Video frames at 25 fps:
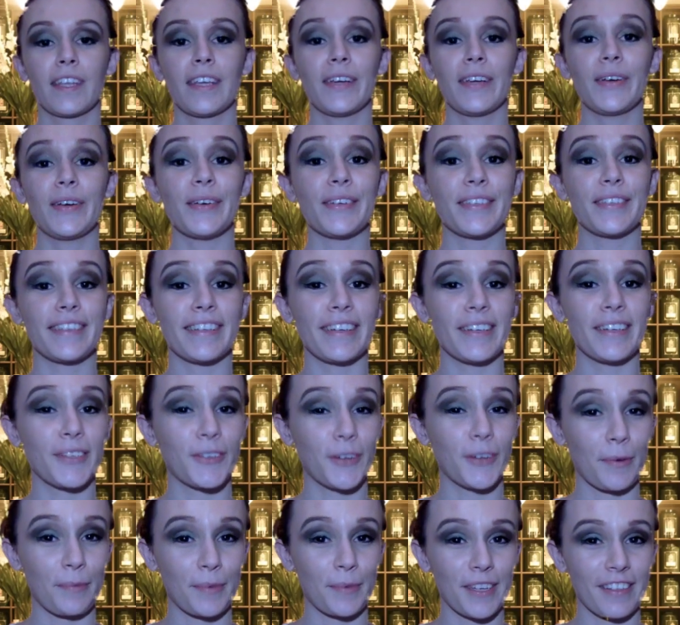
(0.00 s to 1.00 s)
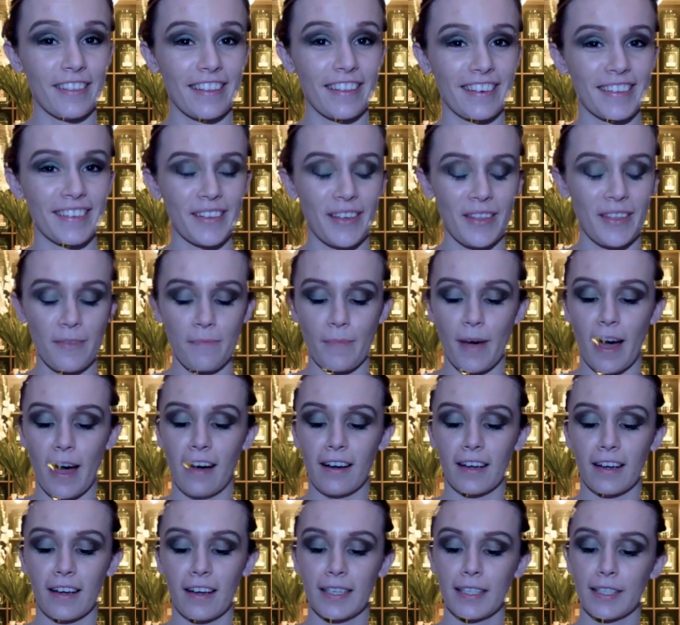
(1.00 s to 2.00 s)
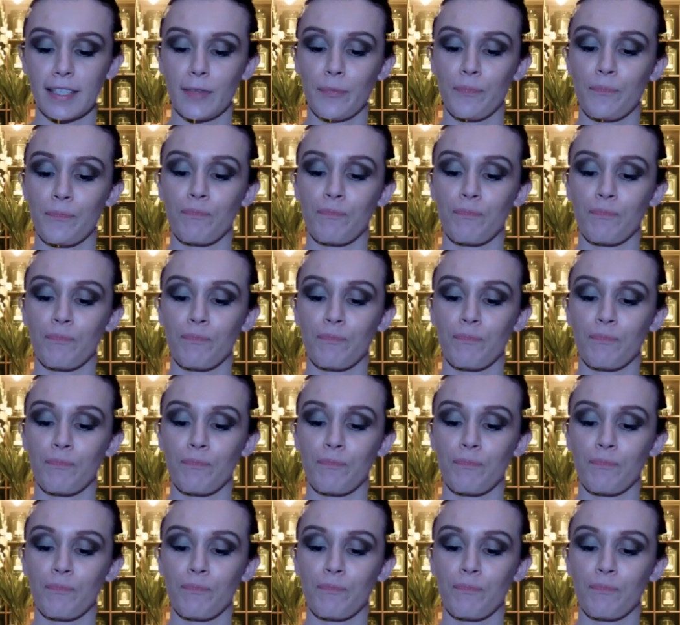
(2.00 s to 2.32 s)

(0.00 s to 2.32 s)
Here's the description that is on the box.